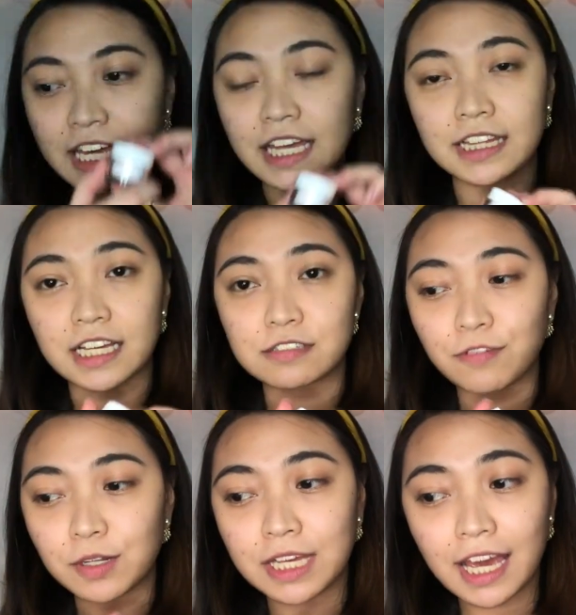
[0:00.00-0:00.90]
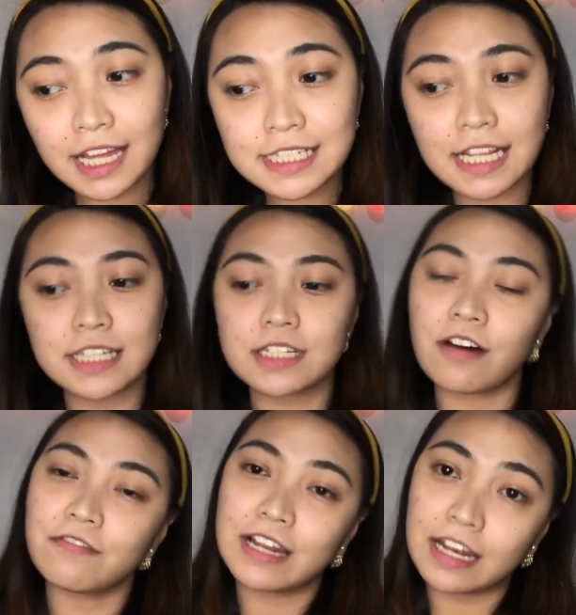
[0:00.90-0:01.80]
It exfoliates and
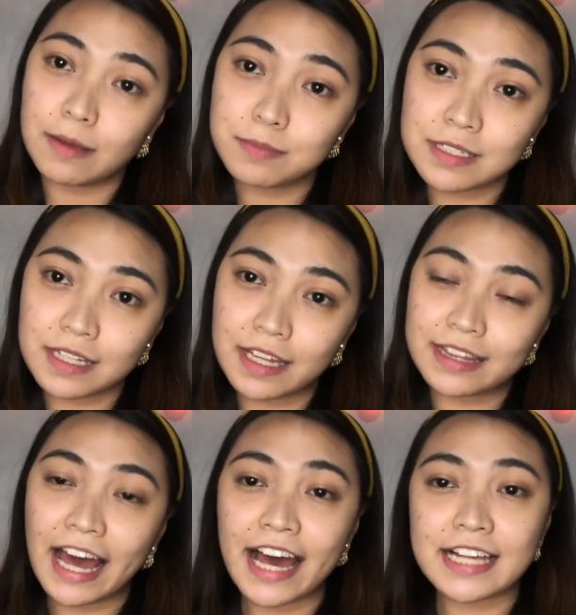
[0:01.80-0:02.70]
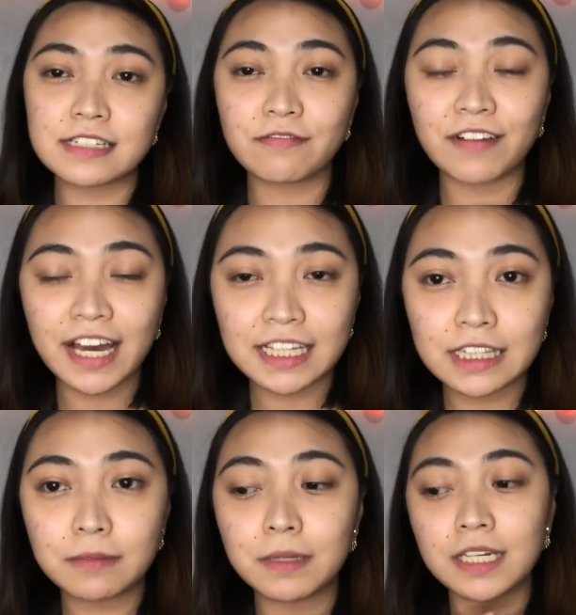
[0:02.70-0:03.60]
softens lips. It has
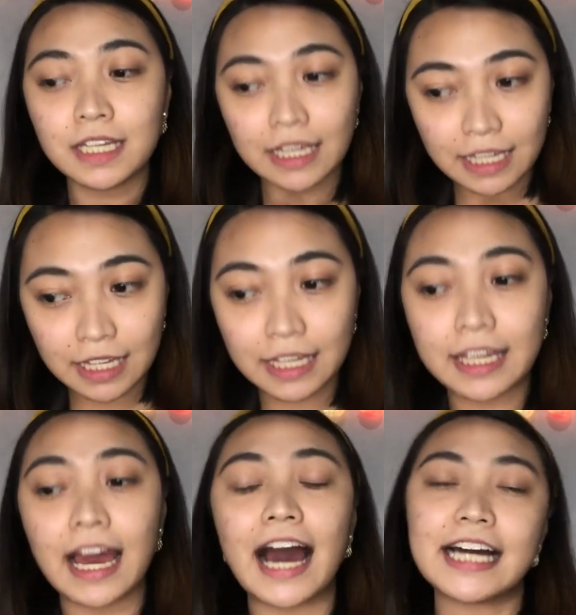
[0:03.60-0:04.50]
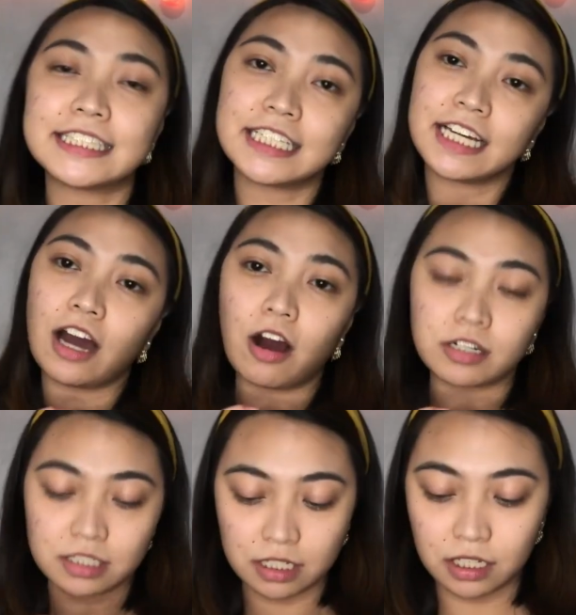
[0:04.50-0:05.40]
vitamin E
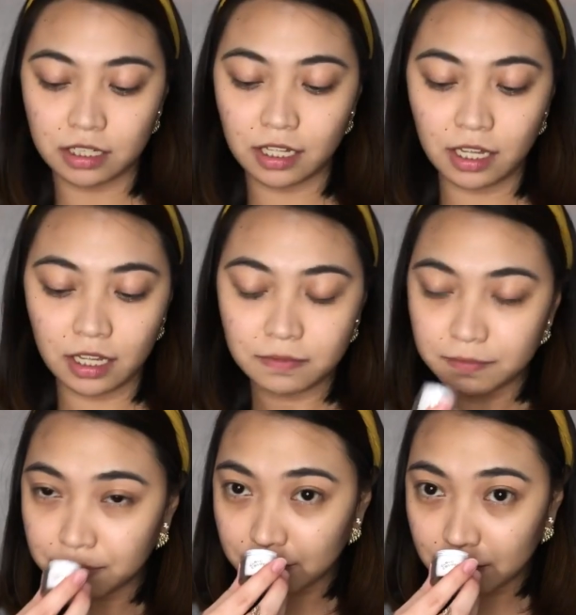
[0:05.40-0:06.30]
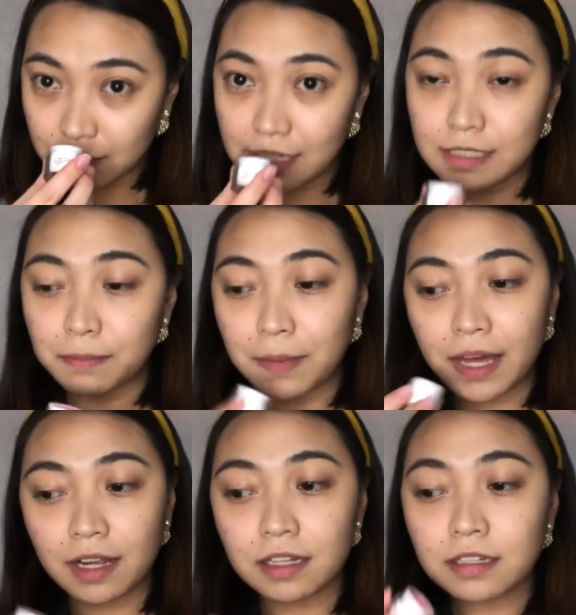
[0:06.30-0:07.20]
antioxidant. The
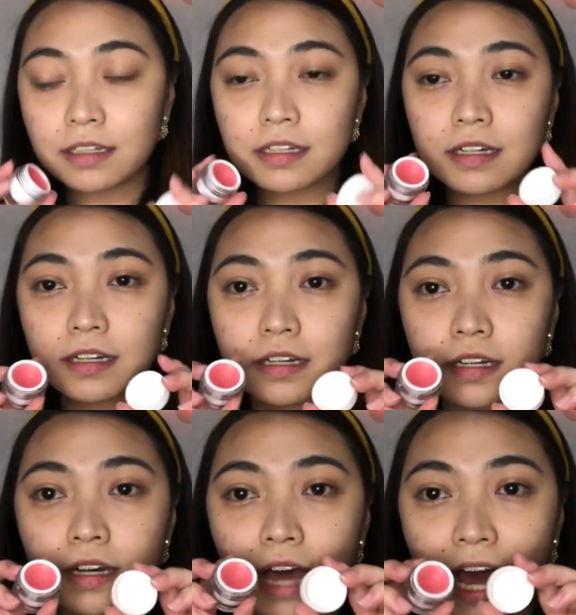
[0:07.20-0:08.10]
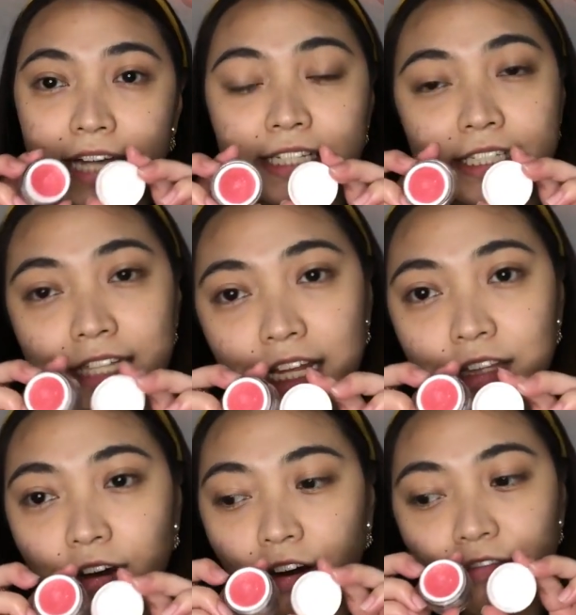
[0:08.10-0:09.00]
smell has a scent
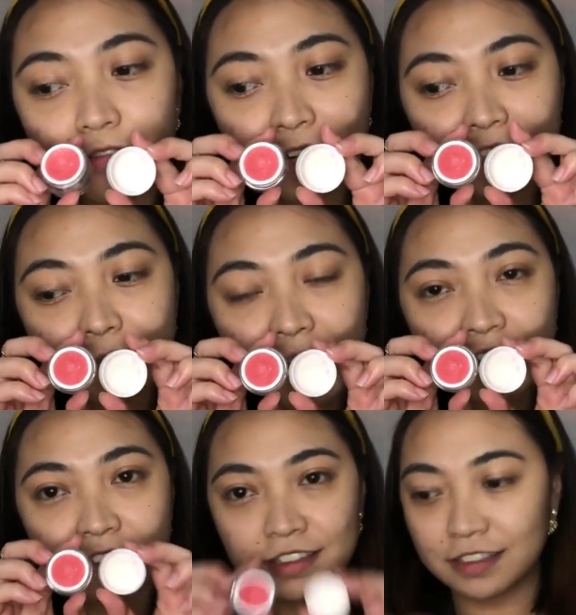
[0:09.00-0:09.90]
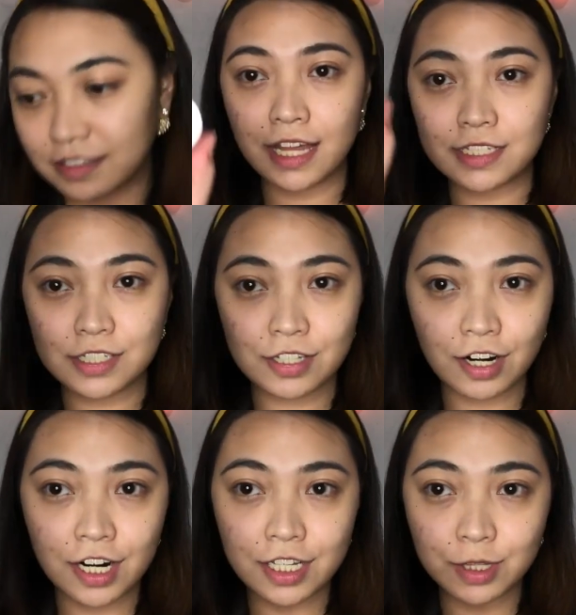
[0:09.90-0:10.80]
of watermelon. Let's
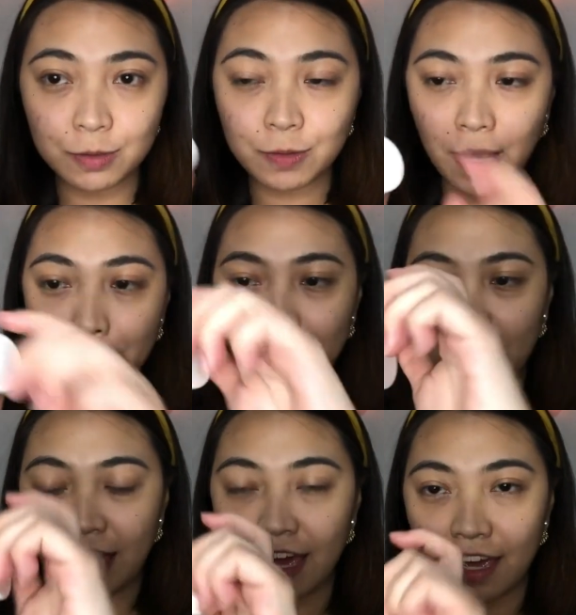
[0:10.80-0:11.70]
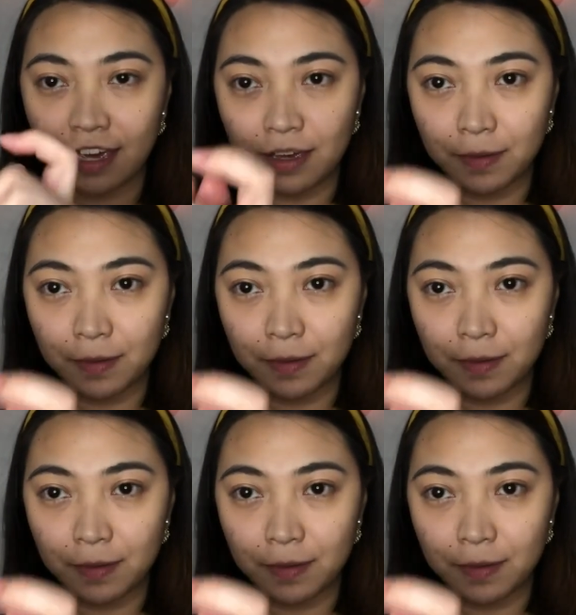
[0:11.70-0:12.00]
start to apply.